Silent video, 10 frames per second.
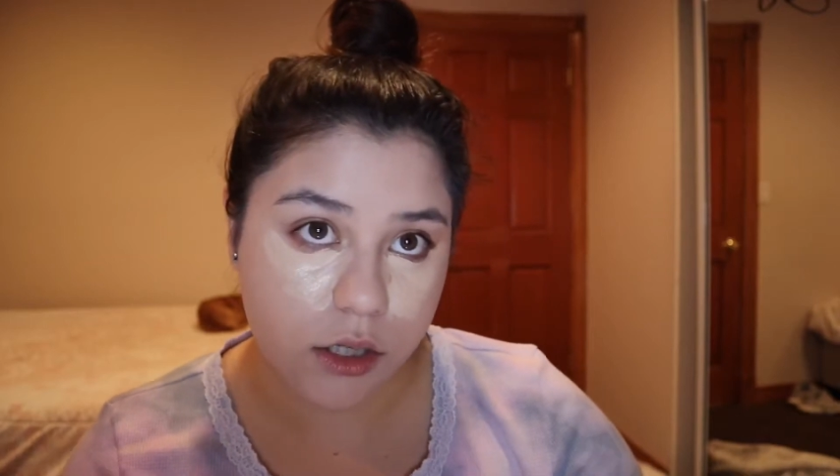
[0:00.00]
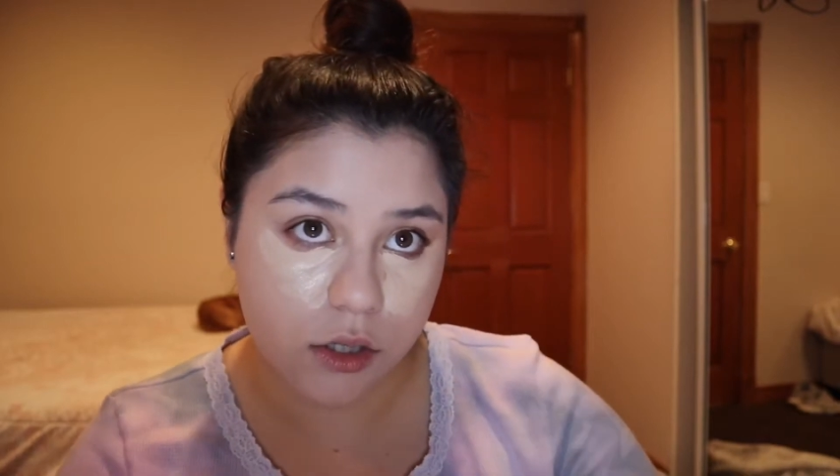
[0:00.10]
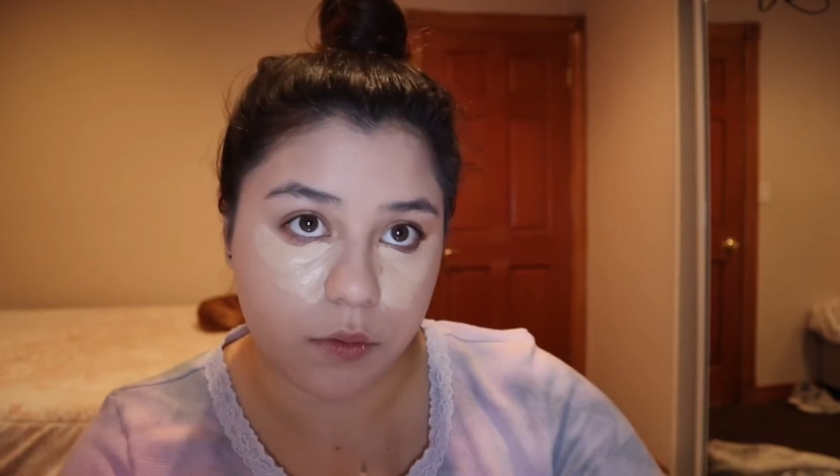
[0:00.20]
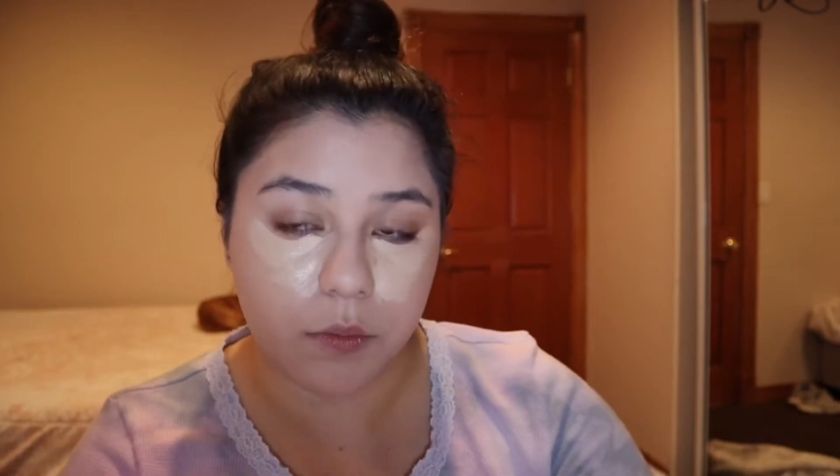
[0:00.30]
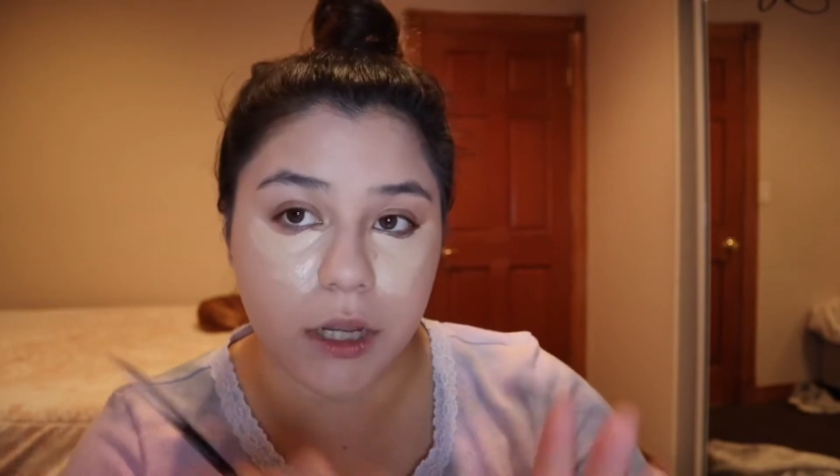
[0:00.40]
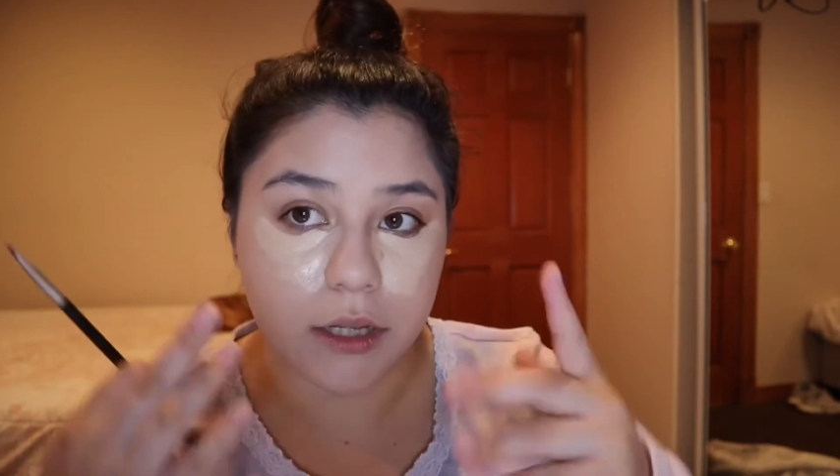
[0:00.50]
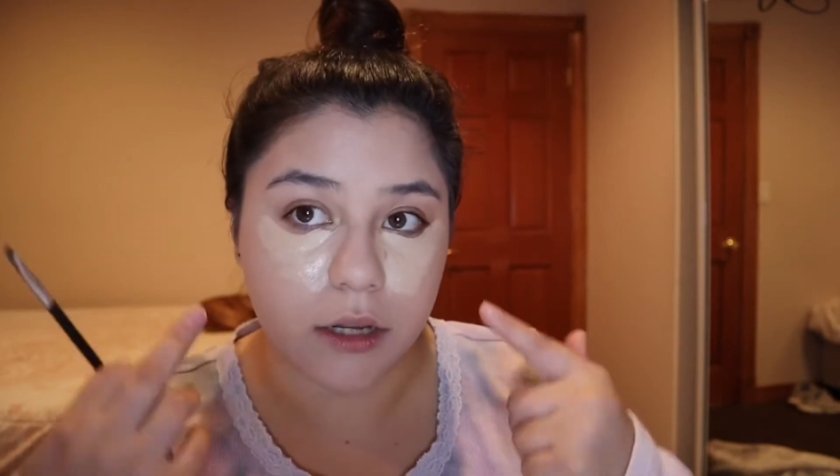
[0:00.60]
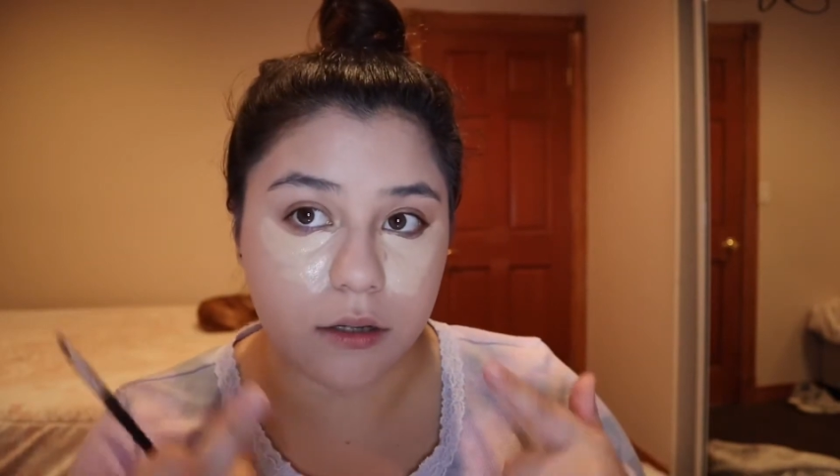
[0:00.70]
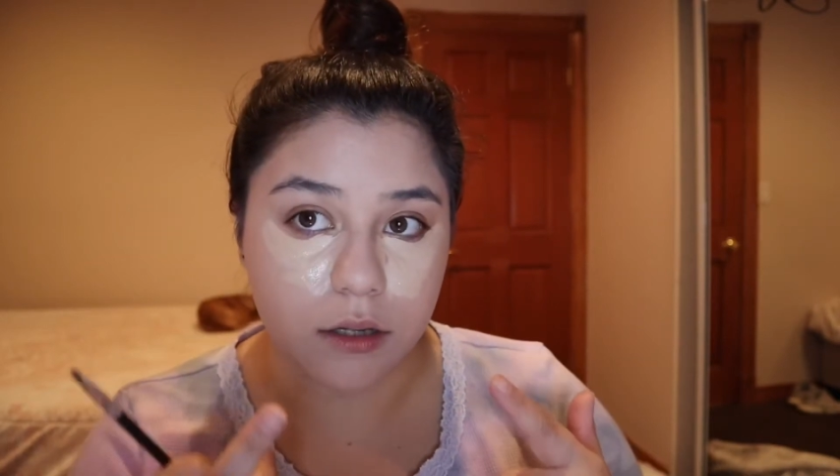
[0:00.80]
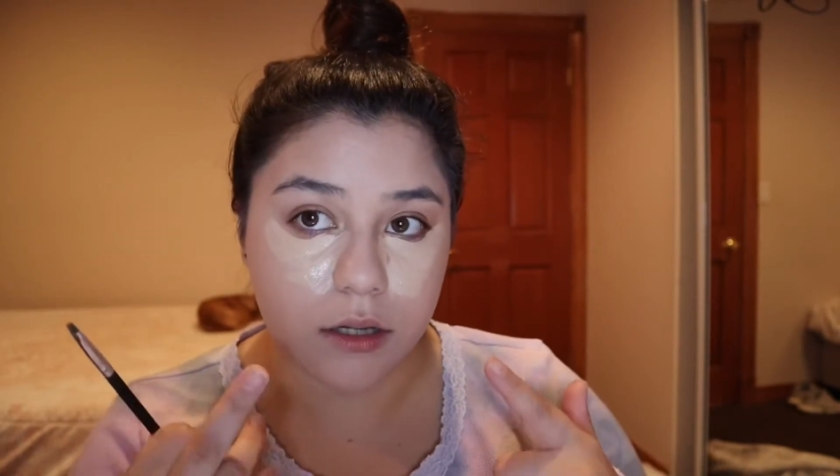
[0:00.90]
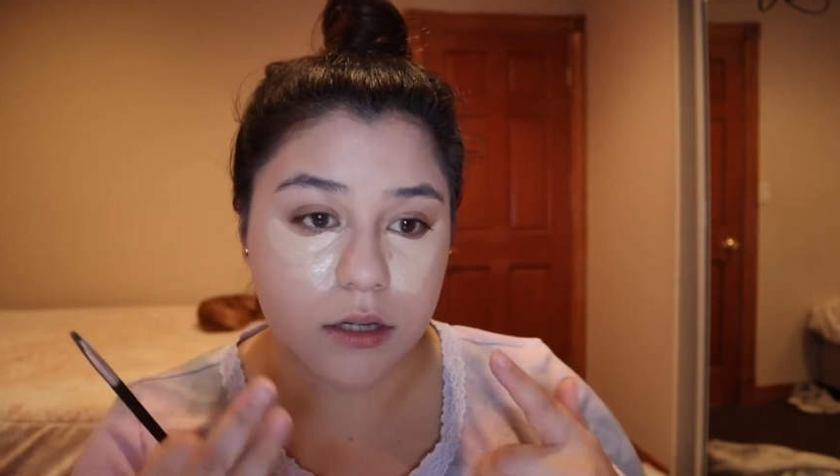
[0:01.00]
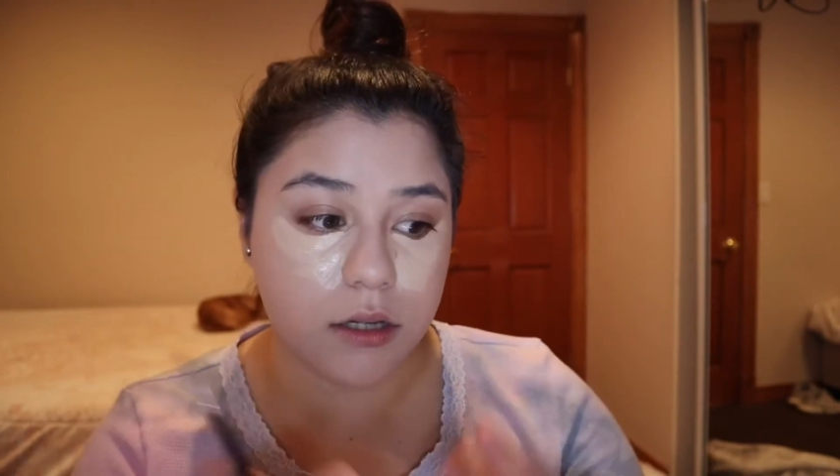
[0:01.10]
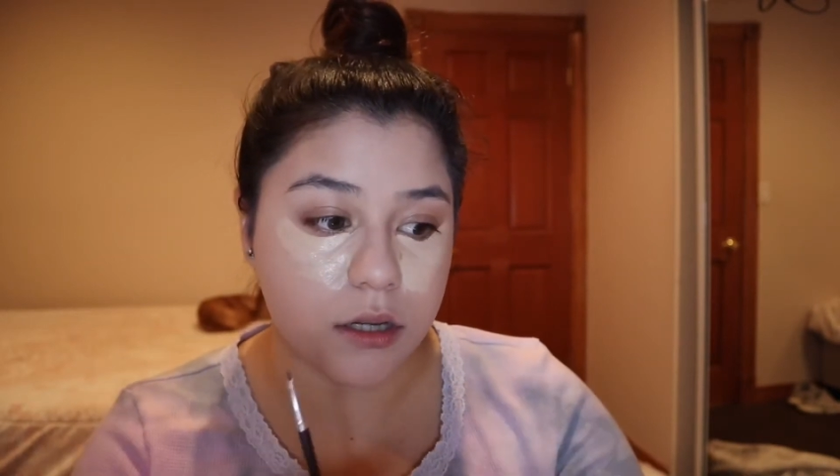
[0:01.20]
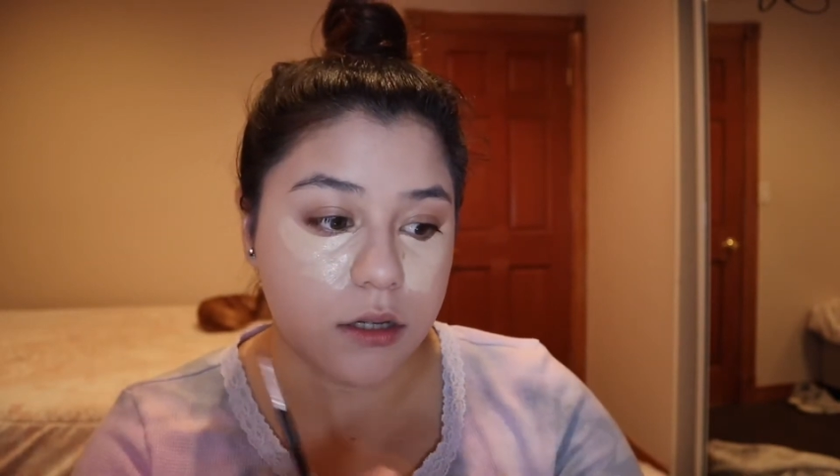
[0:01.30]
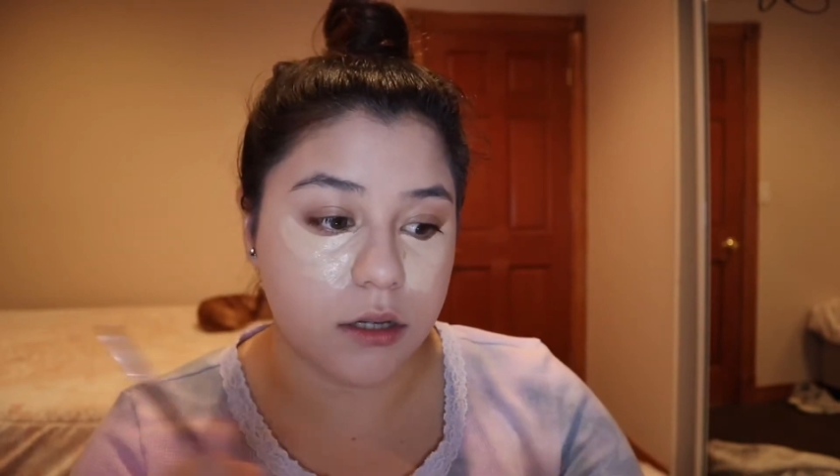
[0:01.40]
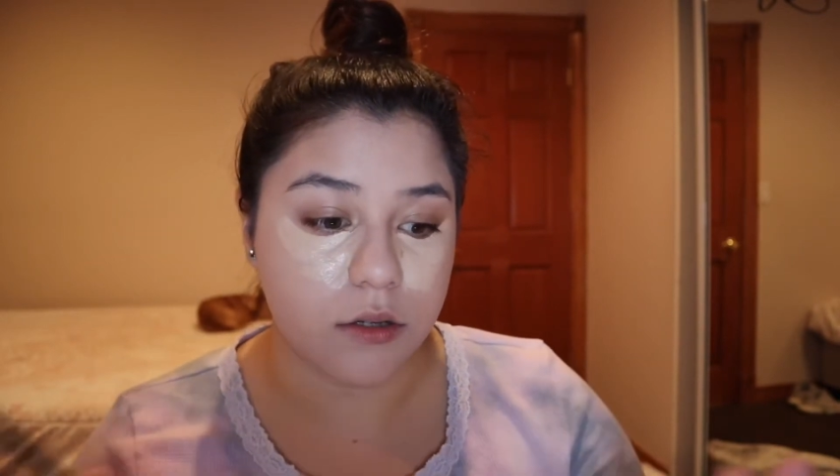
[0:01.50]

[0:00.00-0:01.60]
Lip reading: to blend up this and then